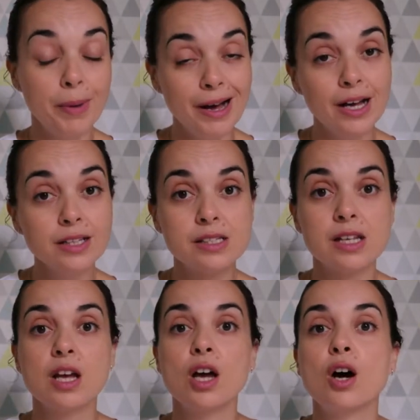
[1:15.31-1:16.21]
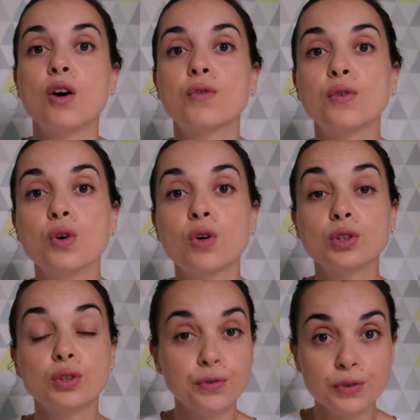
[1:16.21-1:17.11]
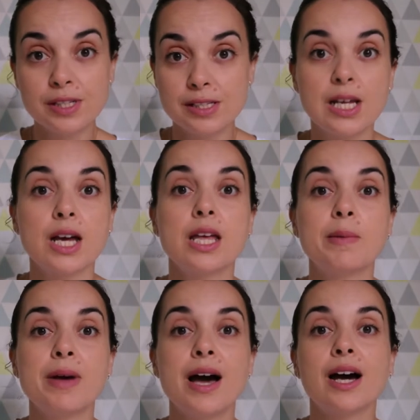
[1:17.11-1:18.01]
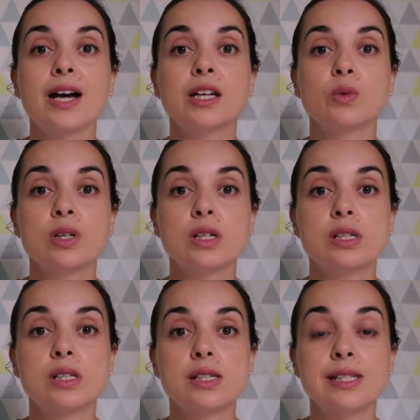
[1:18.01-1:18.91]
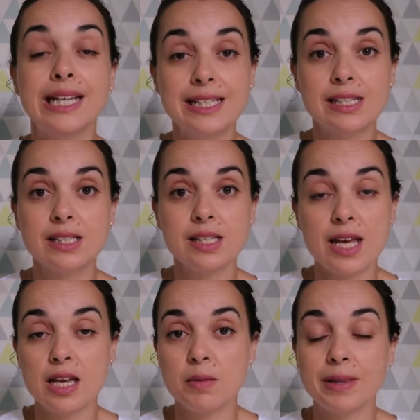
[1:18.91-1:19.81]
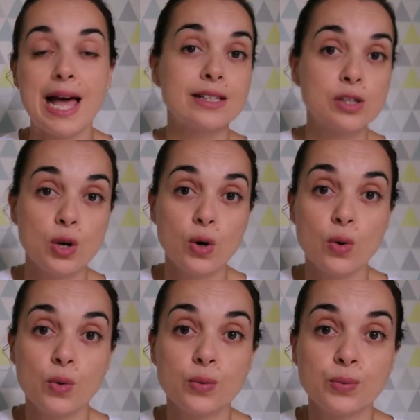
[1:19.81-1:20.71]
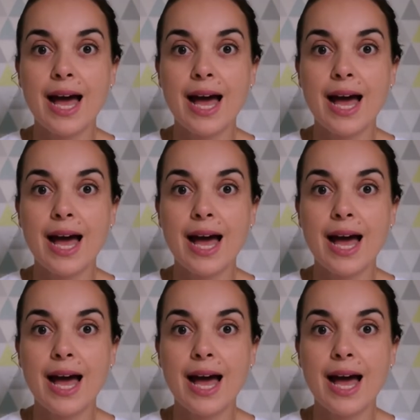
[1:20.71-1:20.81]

but for the first time, I was hitting a plateau.